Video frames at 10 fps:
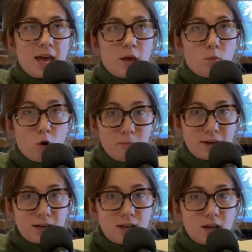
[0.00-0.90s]
a
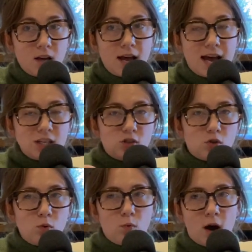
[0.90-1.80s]
woman as
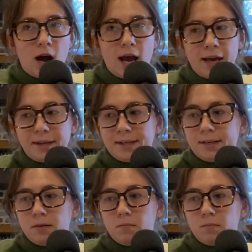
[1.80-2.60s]
to why